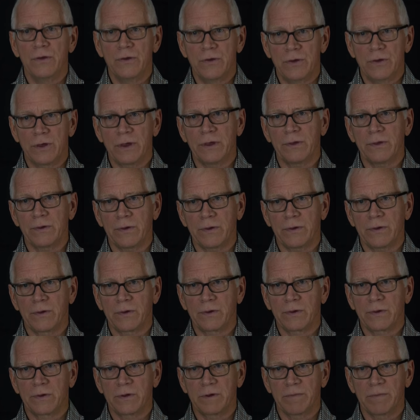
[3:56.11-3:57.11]

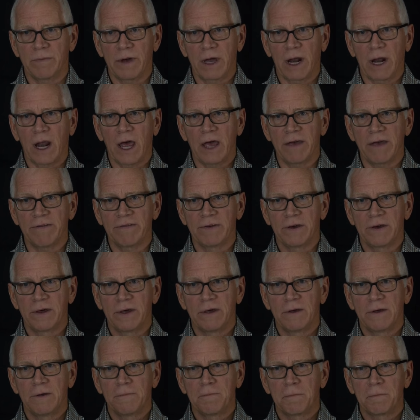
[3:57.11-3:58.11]
Jesus to my life
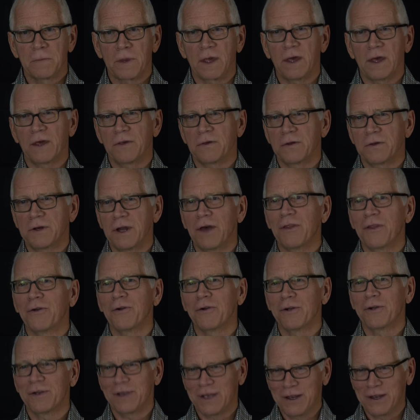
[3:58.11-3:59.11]
as
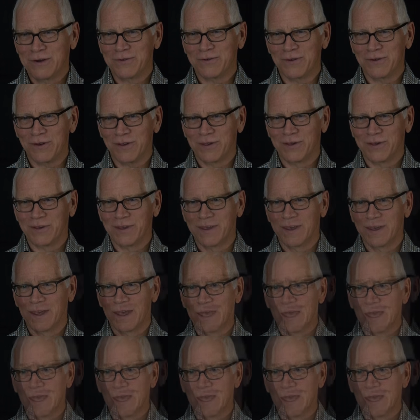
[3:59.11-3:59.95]
another interest.